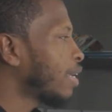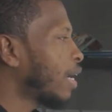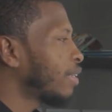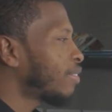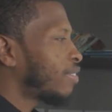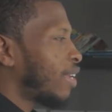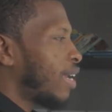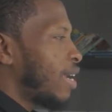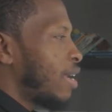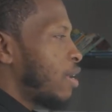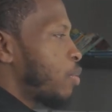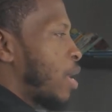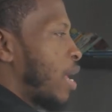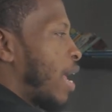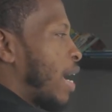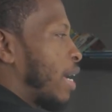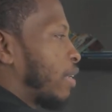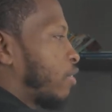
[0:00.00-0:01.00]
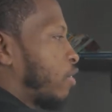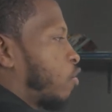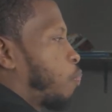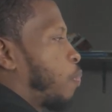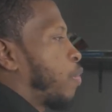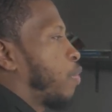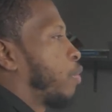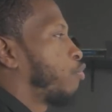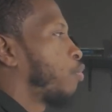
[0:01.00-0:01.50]
Let's say that as a
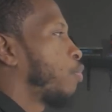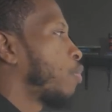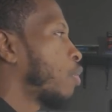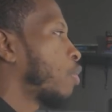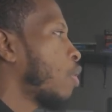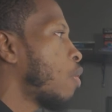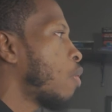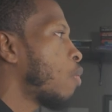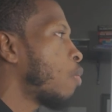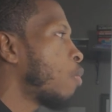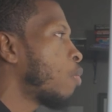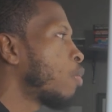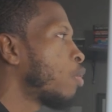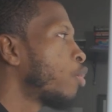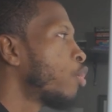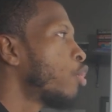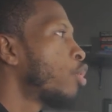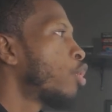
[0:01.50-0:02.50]
spiritual goal,